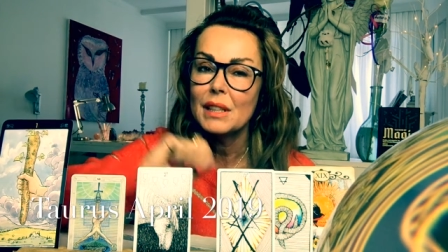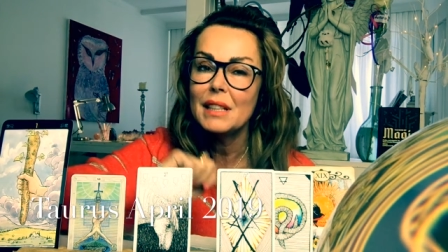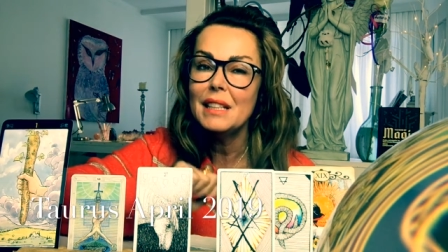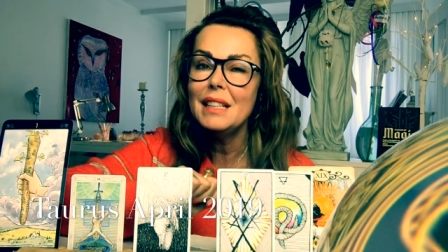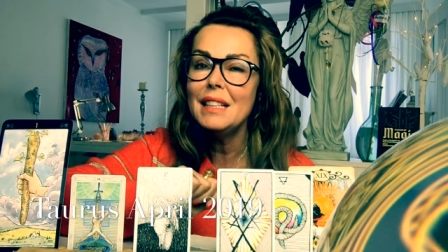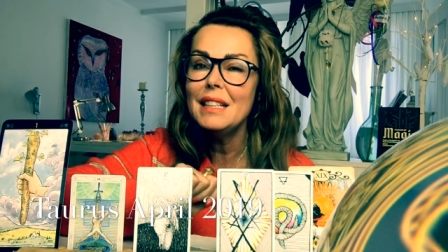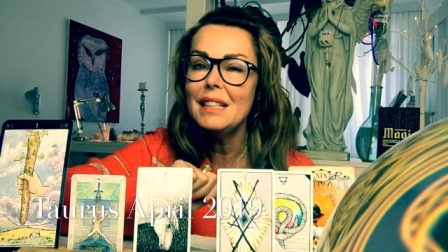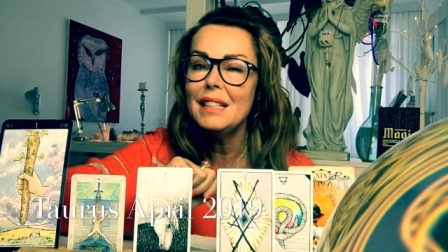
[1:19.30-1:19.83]

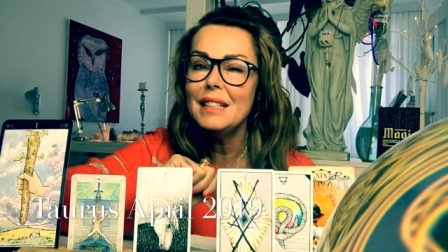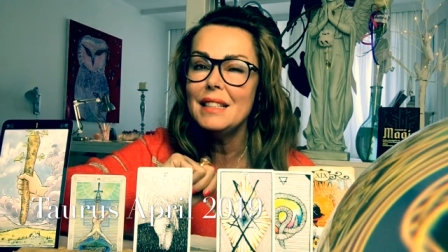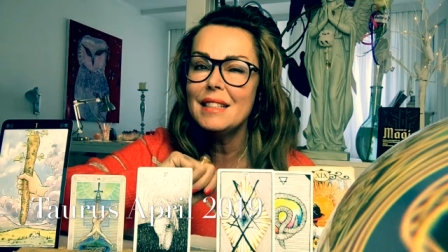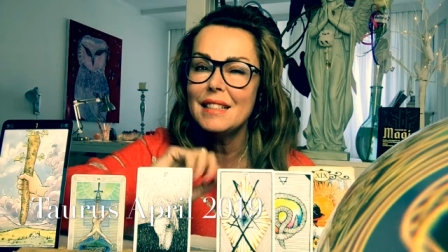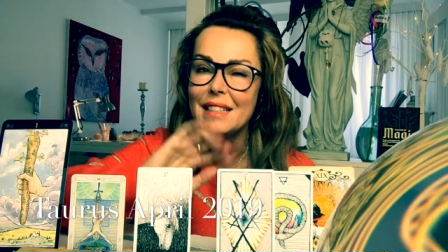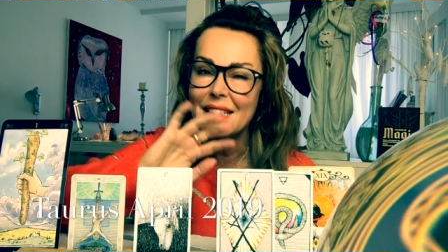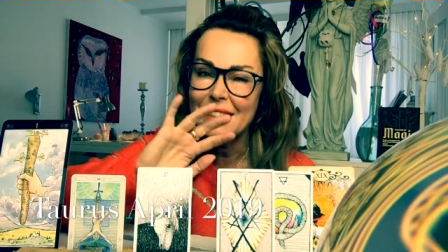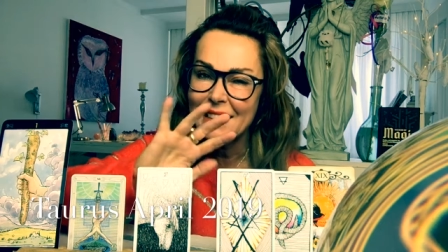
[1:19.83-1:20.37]

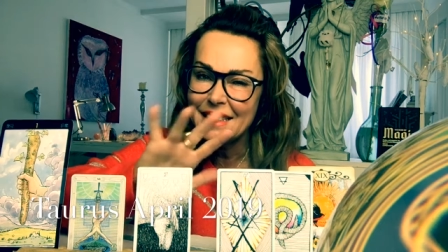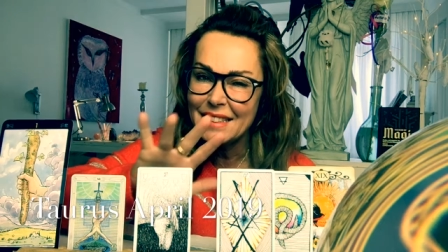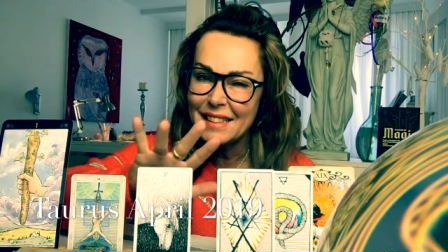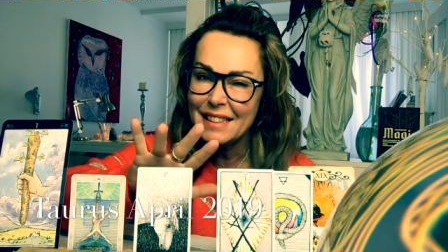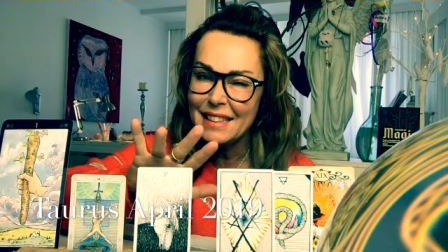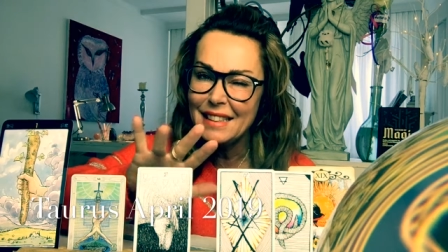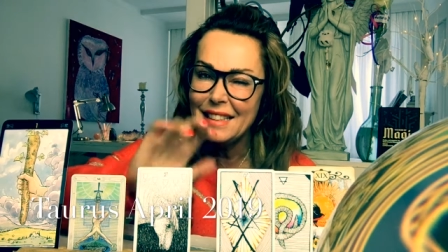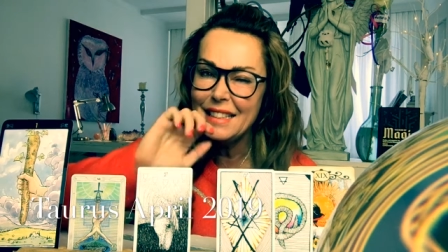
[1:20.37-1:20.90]
easy,
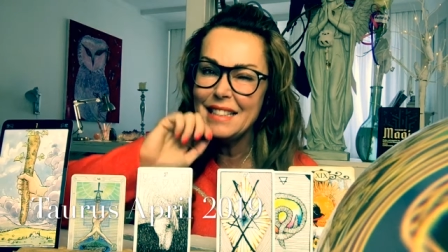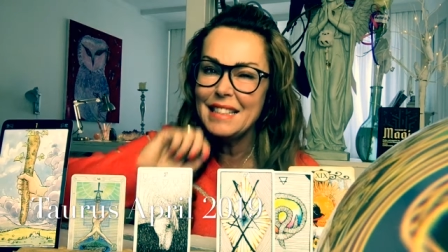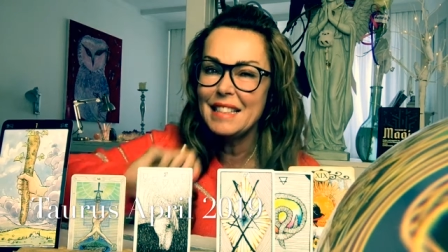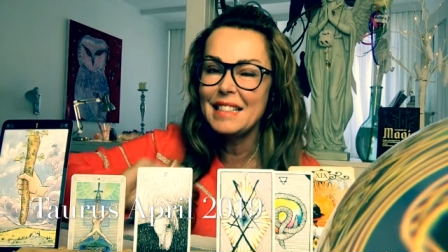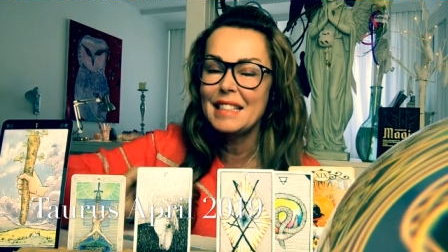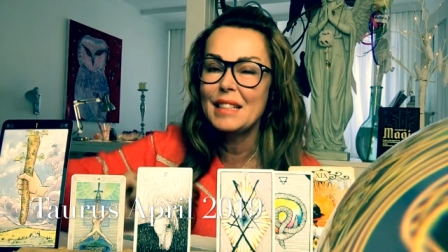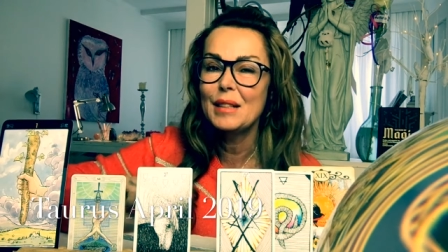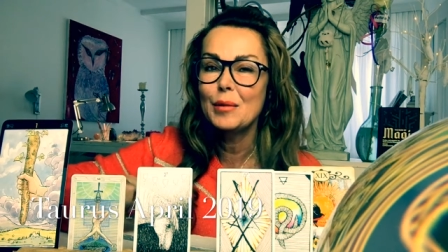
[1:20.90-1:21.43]

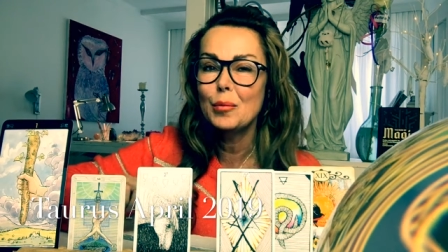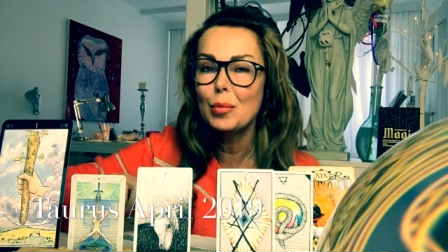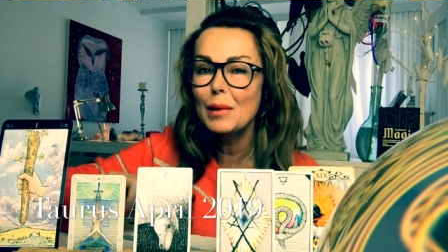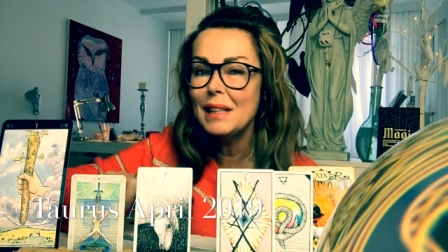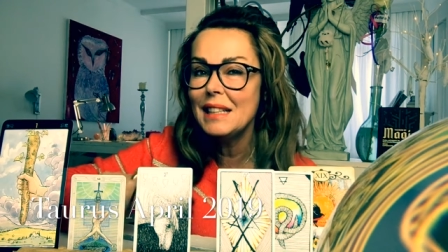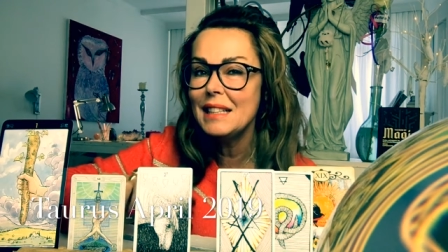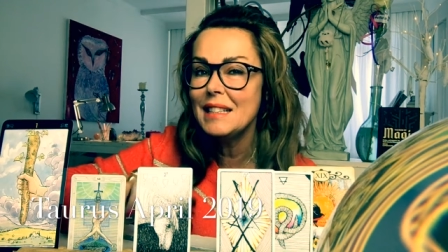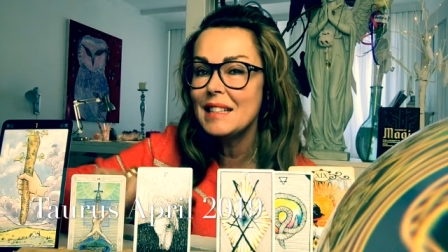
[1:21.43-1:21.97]
easy.
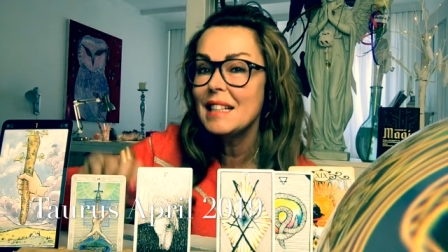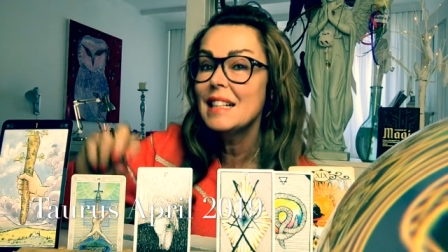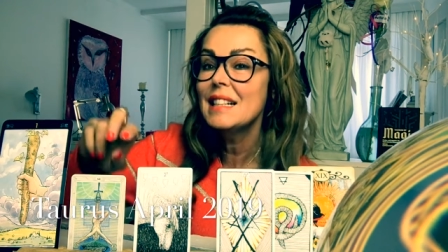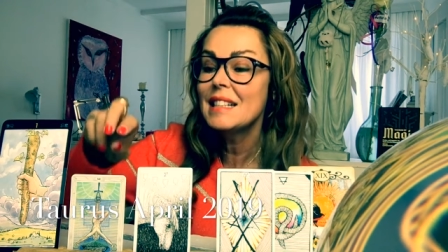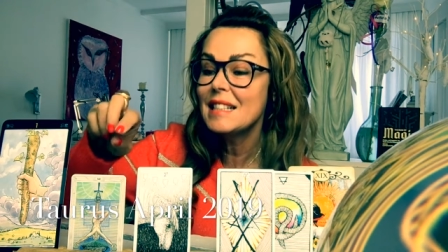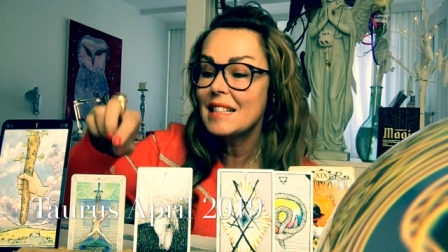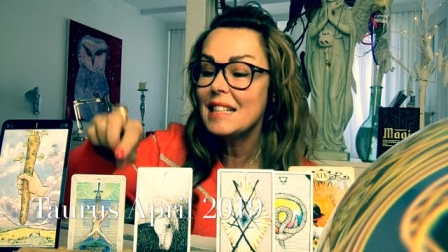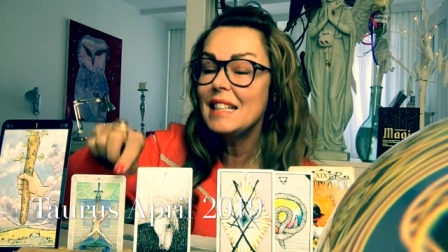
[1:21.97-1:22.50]
Please
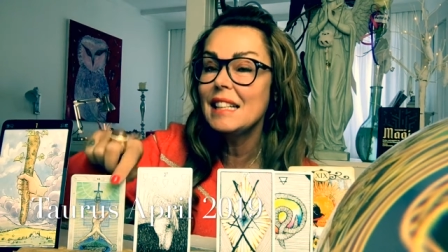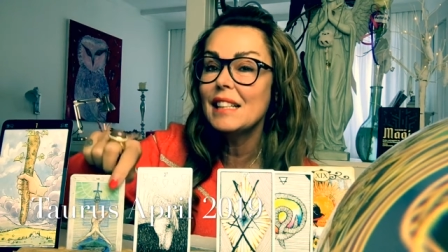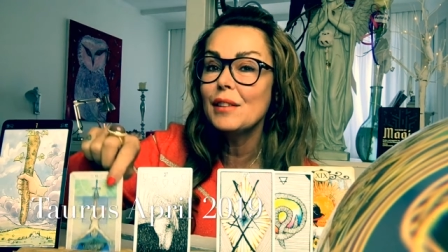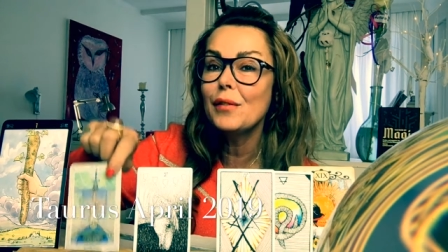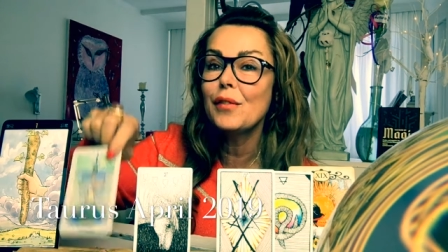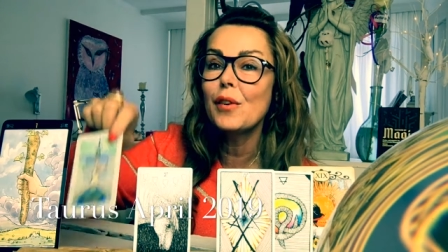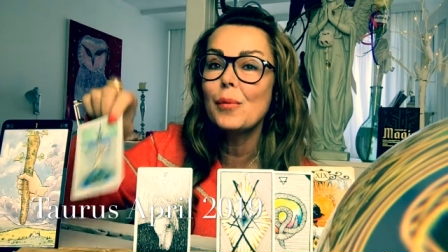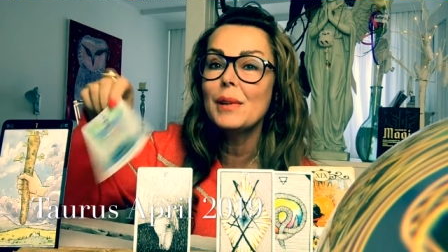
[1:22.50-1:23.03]
see
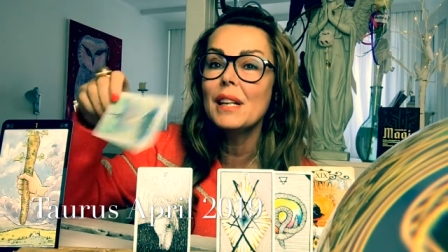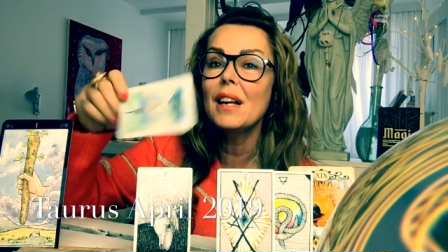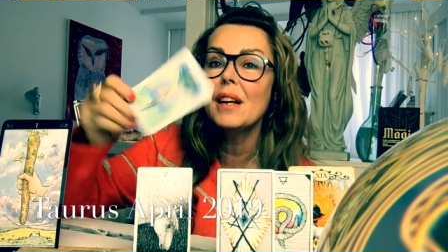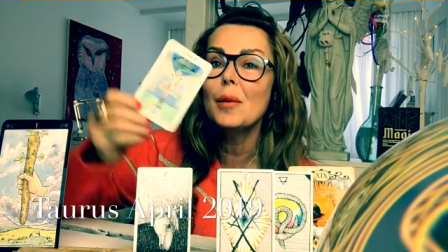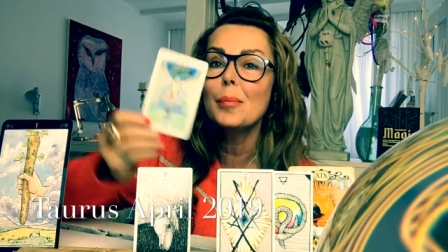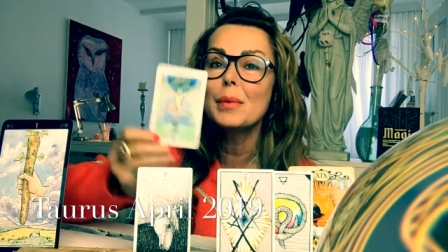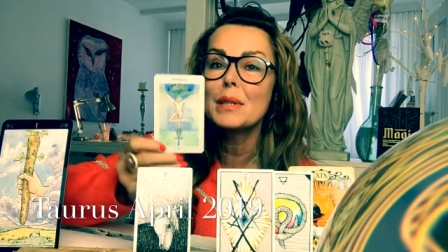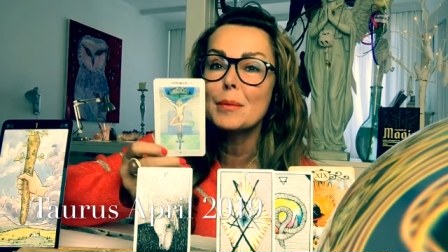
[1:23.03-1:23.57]
it from
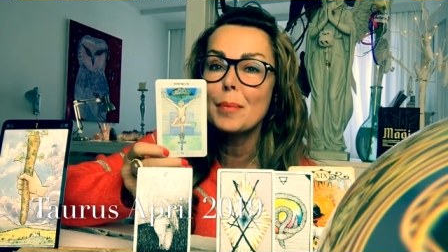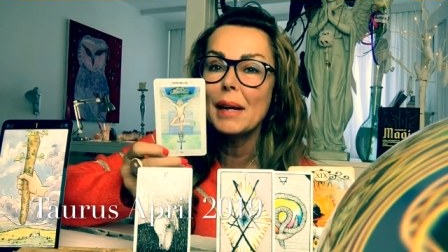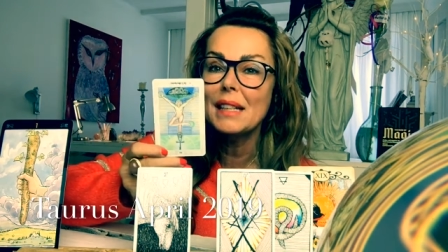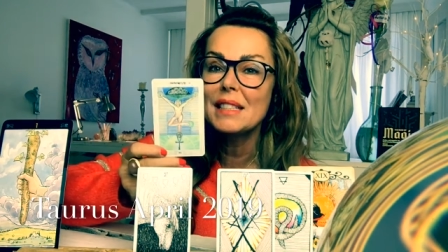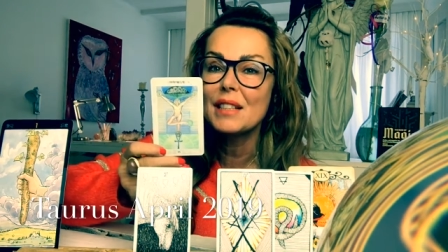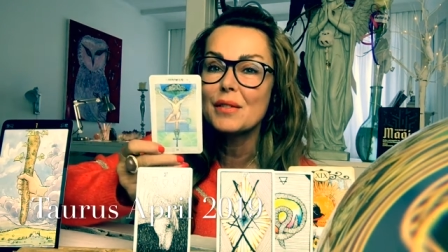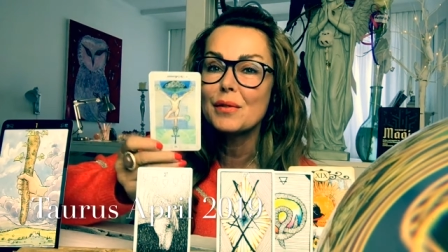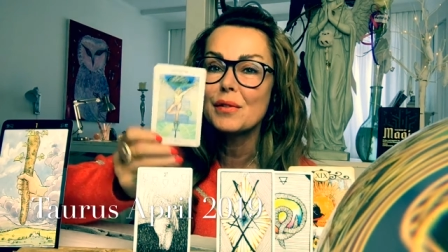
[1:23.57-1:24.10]
another
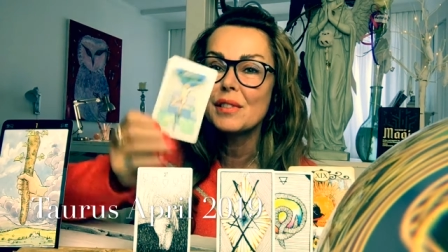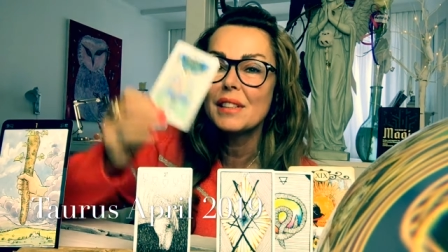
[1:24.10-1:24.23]
perspective.